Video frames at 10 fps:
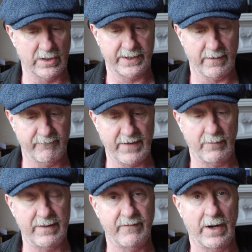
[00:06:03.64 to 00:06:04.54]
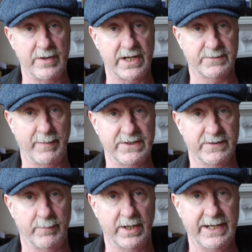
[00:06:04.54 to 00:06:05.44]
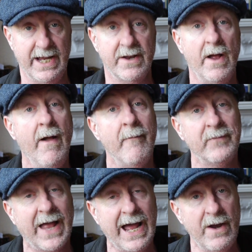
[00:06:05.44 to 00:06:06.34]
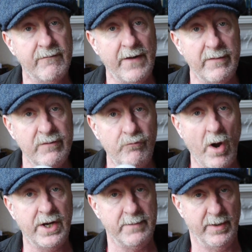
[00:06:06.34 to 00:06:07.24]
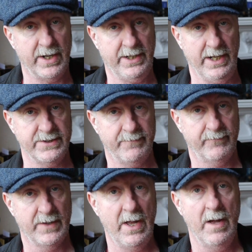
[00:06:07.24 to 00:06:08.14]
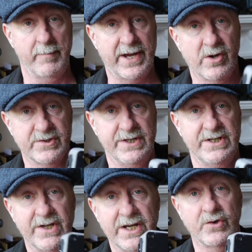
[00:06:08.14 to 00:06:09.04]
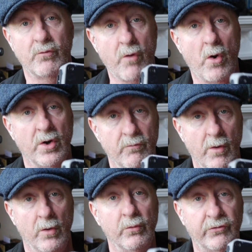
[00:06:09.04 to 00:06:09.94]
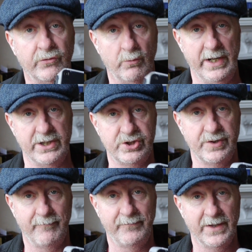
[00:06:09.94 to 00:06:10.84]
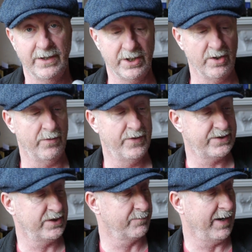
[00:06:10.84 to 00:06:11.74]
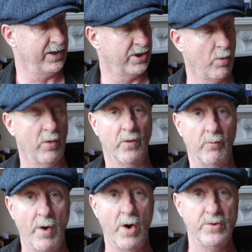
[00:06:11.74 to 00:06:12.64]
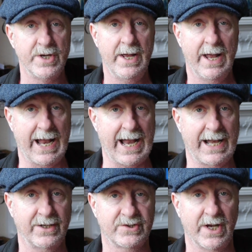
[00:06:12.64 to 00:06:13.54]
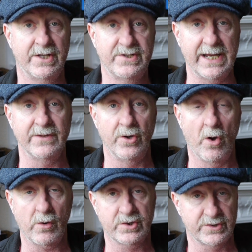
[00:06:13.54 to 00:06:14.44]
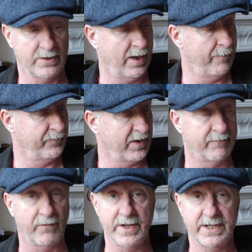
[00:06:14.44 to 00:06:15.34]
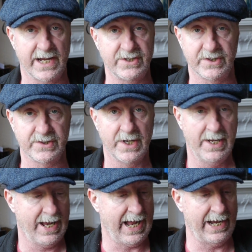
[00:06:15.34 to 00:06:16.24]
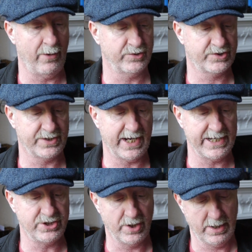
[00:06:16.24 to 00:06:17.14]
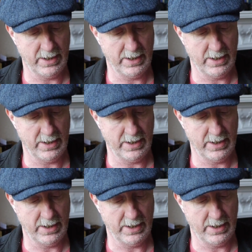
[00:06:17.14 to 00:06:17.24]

like a very, very expensive bit of kit and a very rugged bit of kit, because this is a rock and roll switch. You know, this is meant to go on the road and take the knocks in flight cases and on stage,